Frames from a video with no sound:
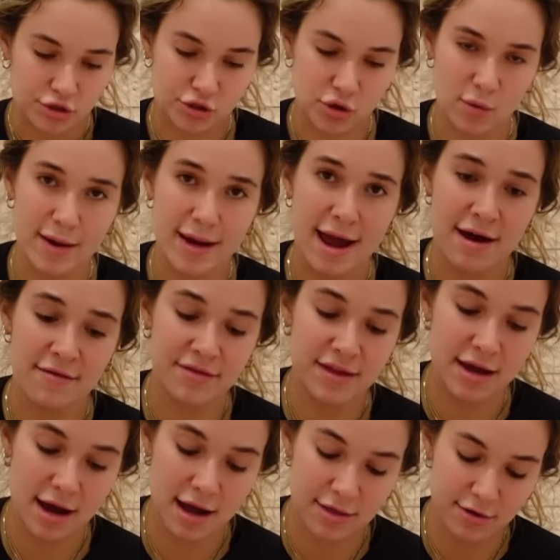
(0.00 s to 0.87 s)
So we have
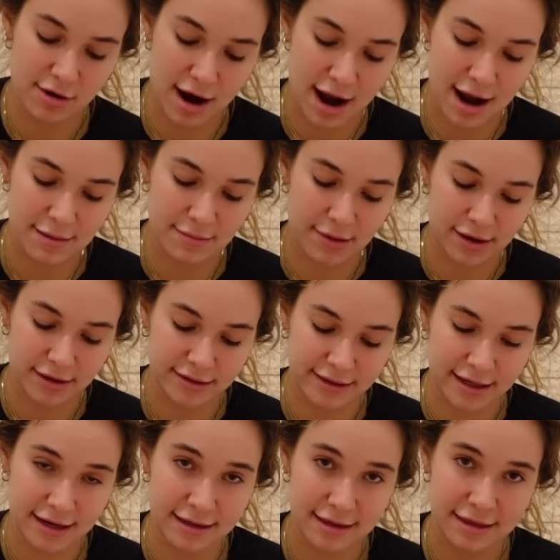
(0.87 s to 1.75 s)
the other eyeball
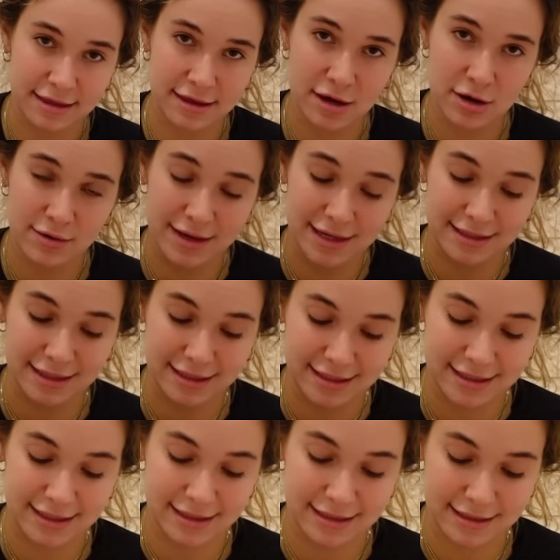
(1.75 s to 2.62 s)
done. Theo is
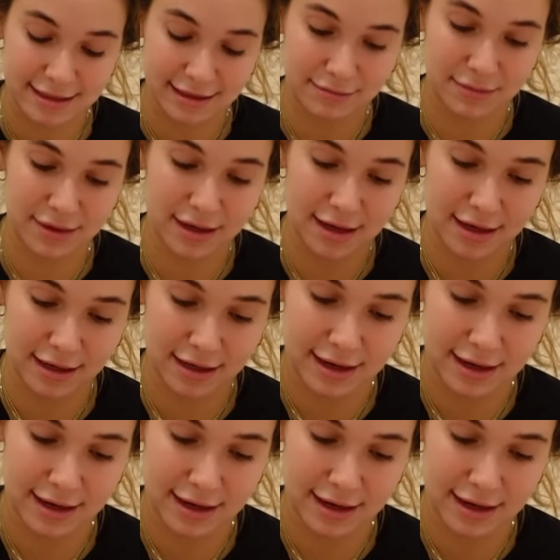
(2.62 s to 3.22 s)
assisting me and